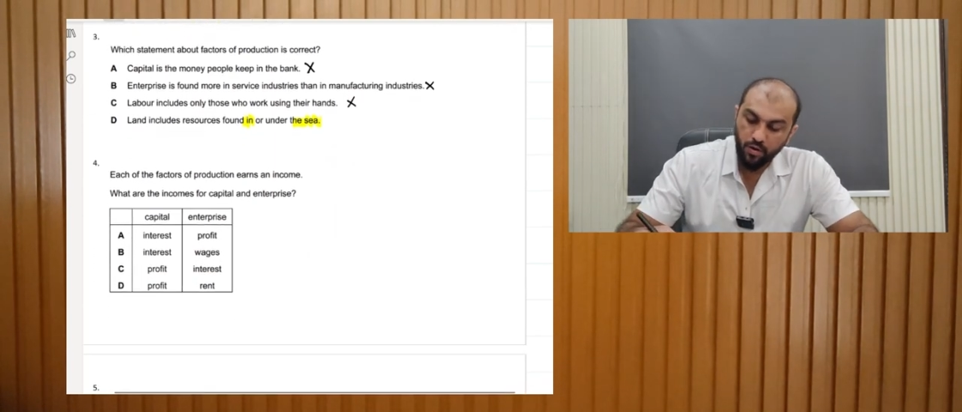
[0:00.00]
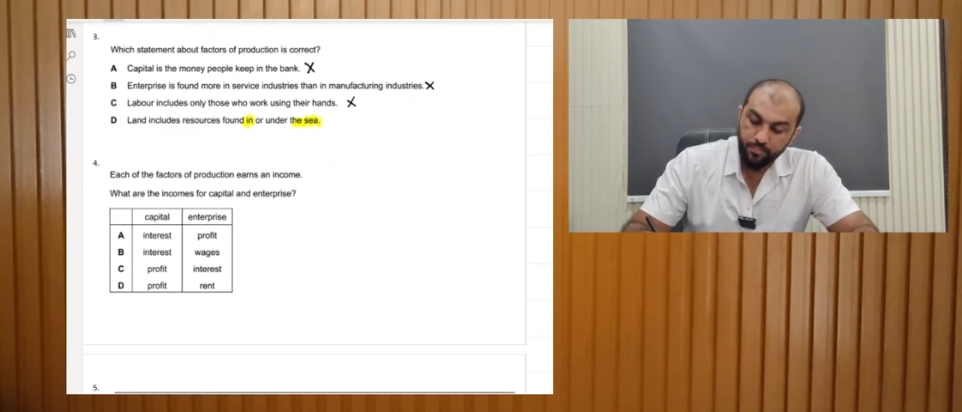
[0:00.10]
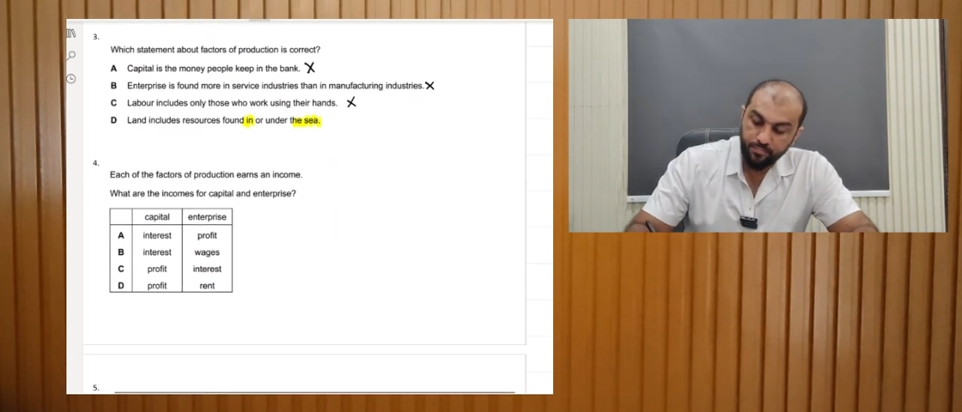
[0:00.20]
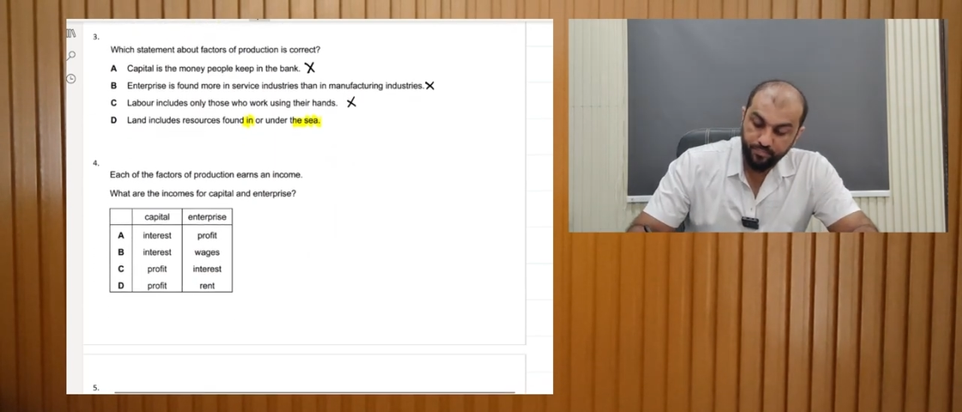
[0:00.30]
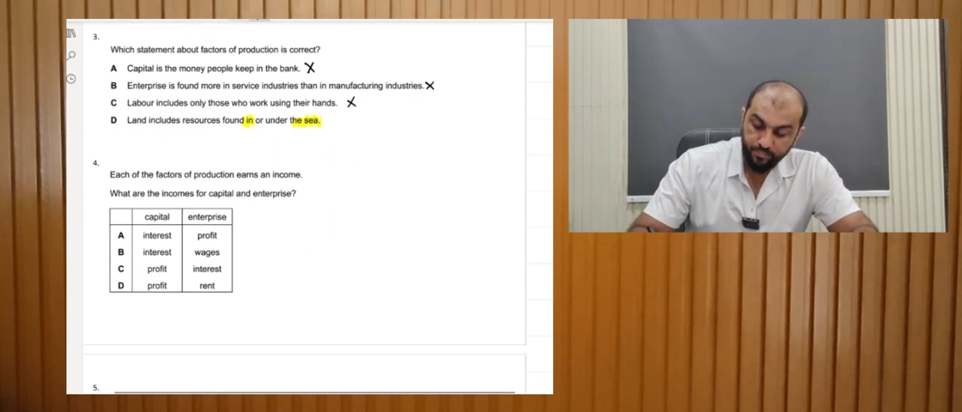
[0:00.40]

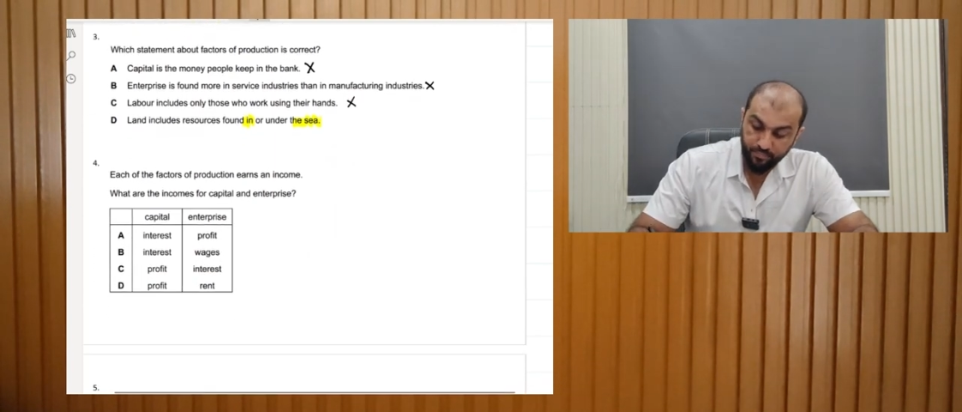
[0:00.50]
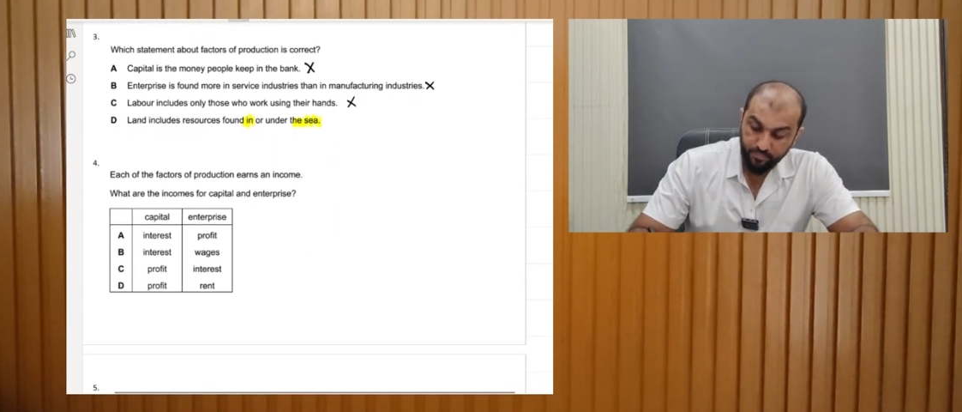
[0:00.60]
on.